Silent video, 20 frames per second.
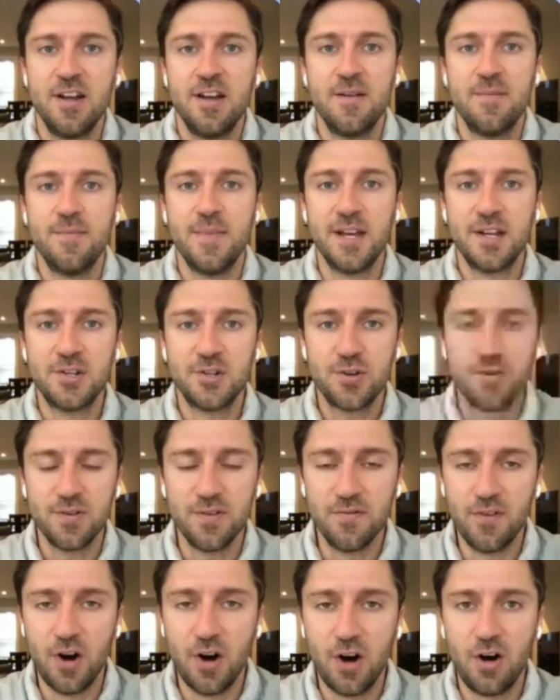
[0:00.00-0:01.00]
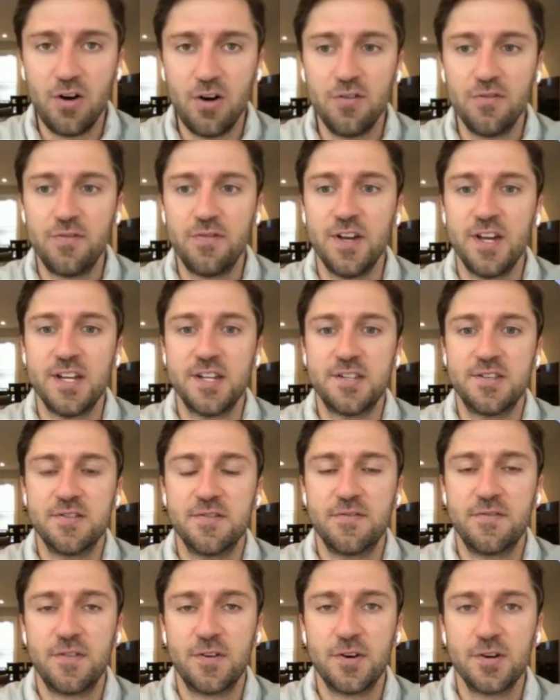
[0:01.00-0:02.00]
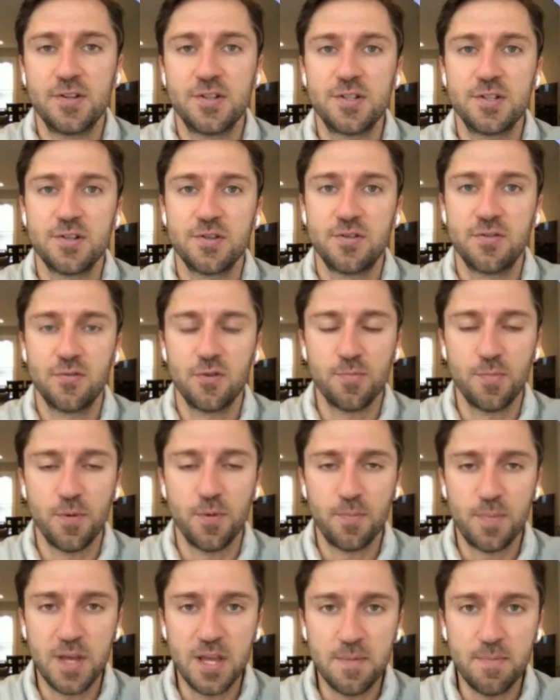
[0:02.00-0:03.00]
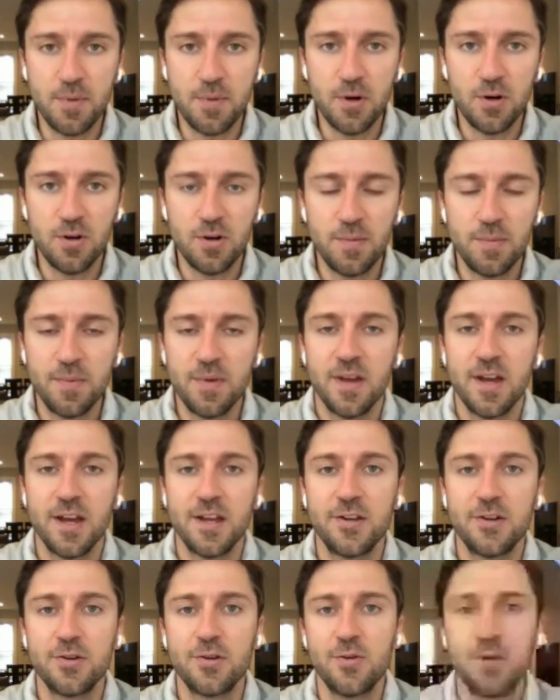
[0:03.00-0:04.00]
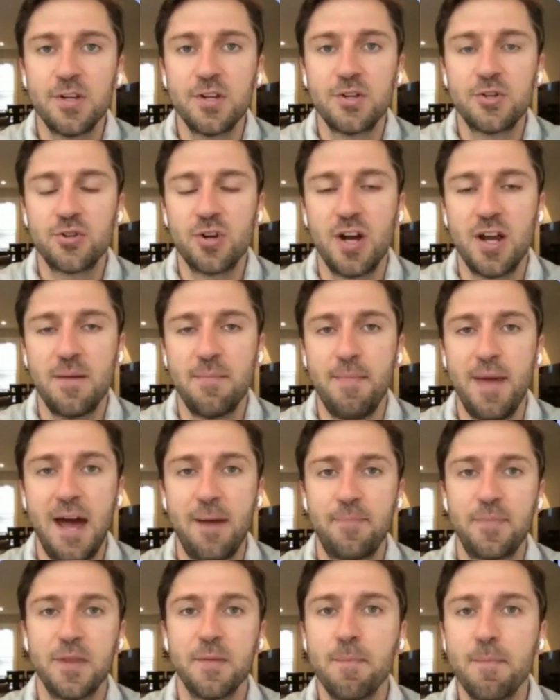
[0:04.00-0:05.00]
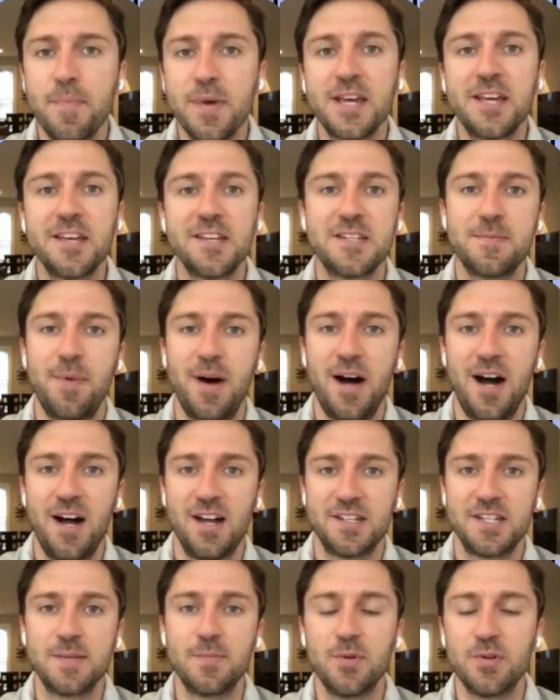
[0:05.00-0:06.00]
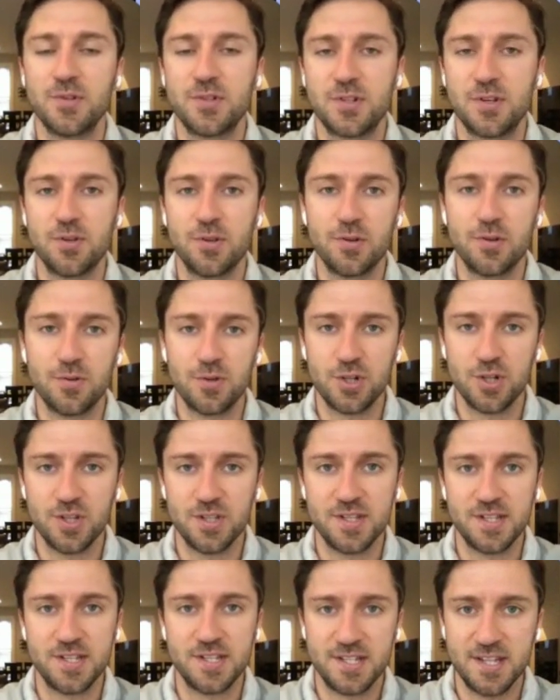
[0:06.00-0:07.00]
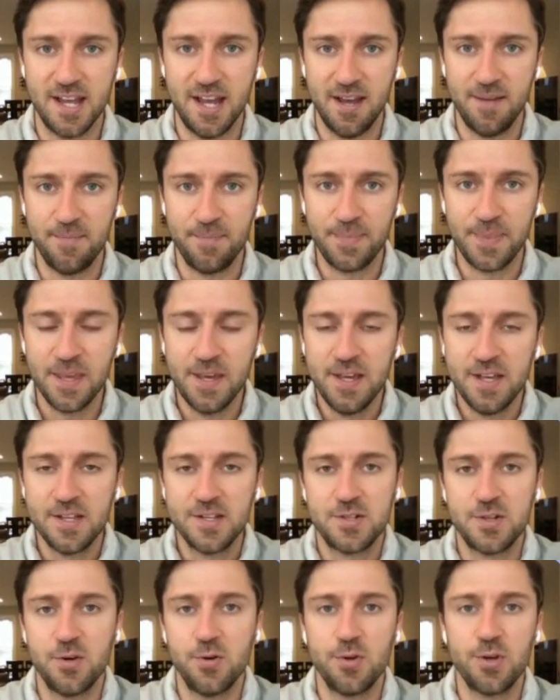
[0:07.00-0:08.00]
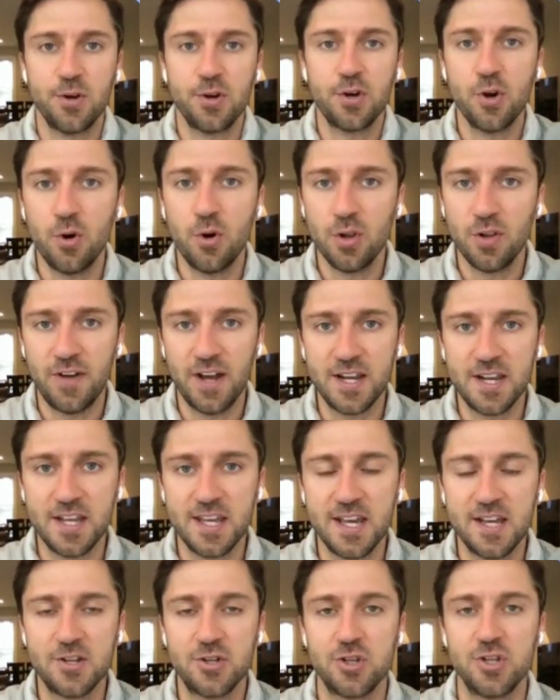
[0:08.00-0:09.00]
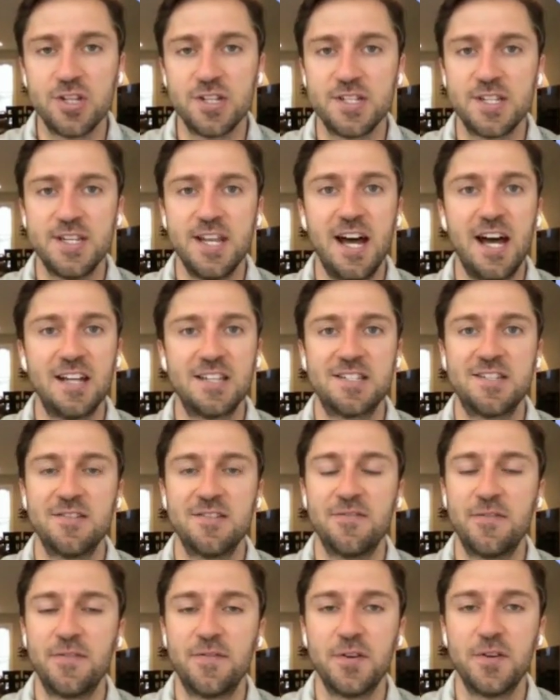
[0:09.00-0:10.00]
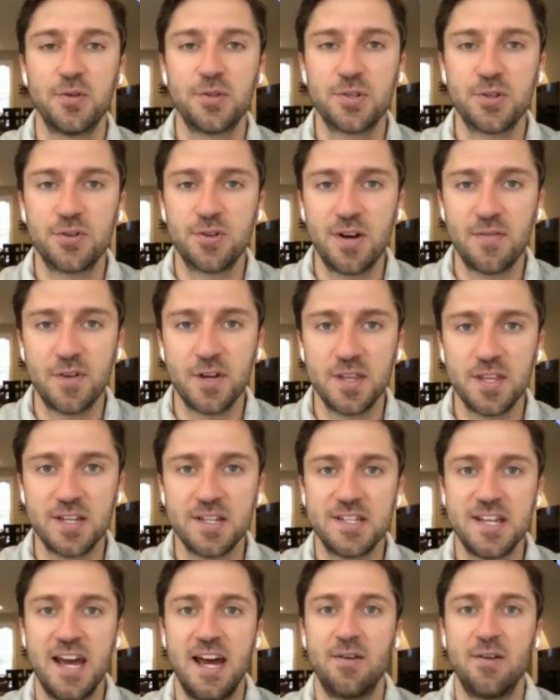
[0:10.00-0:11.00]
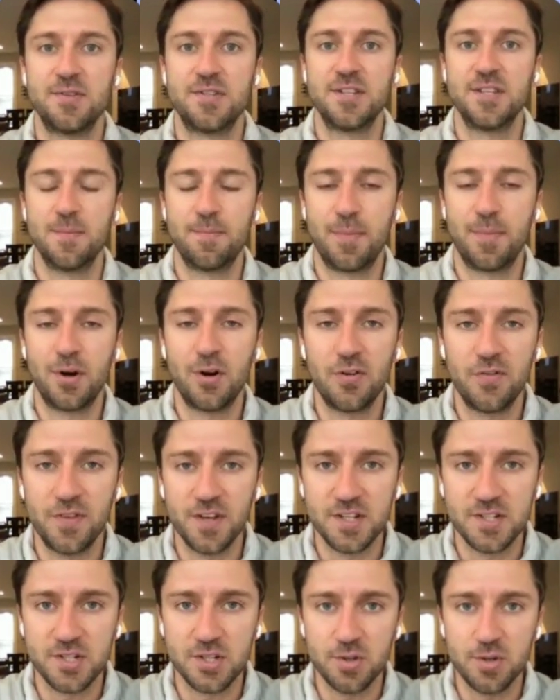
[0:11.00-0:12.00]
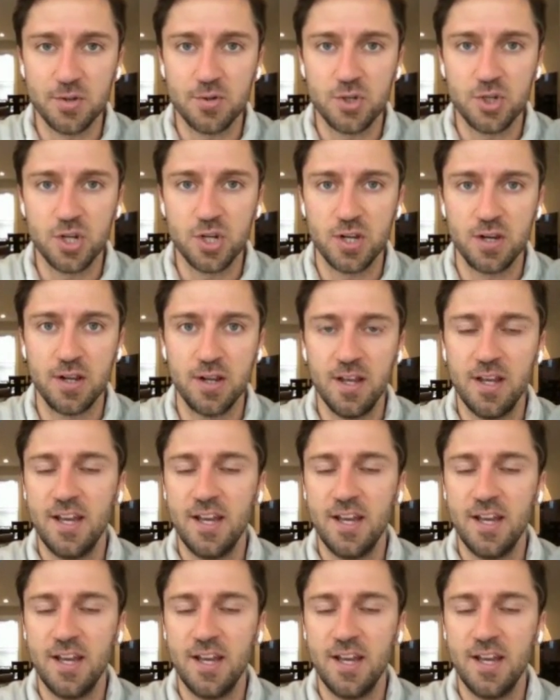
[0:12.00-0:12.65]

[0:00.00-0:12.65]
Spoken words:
make sure to involve a diverse group of people, and you're going to try and map the biggest possible solution set. So your goal of ideation is not to filter everything down to the perfect solution.